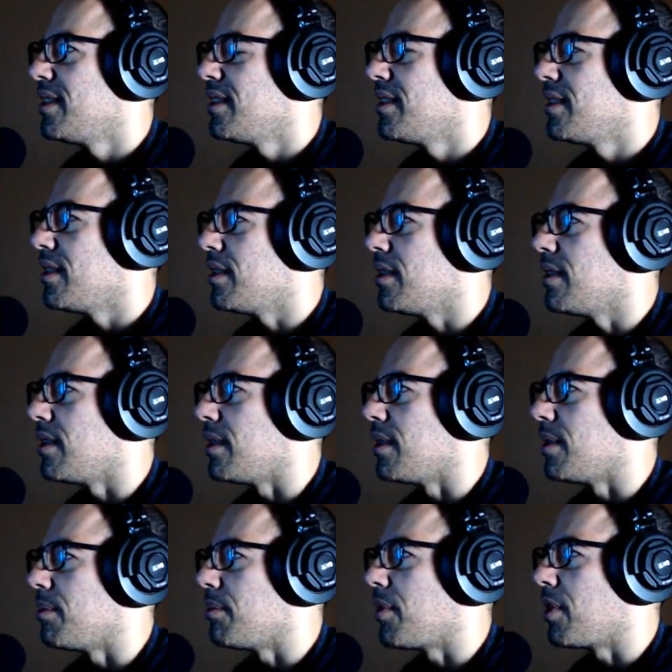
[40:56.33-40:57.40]
Are
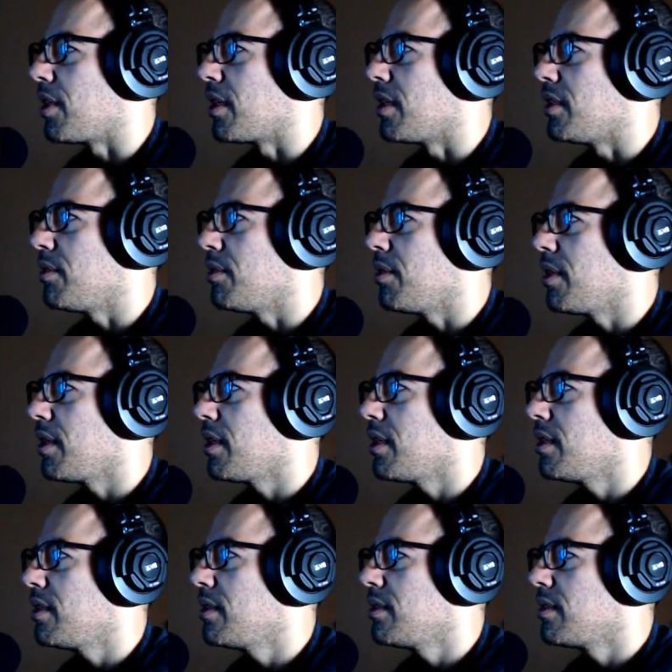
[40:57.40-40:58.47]
you going to do anything else?
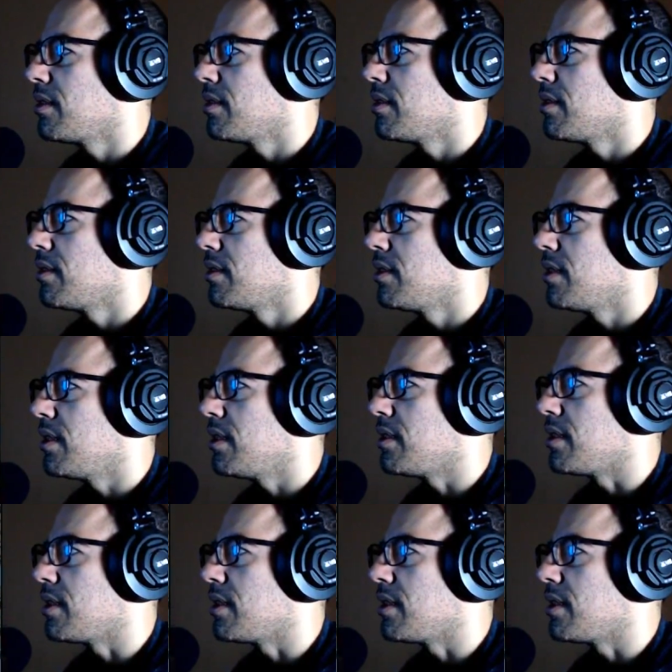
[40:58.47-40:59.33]
Is this it?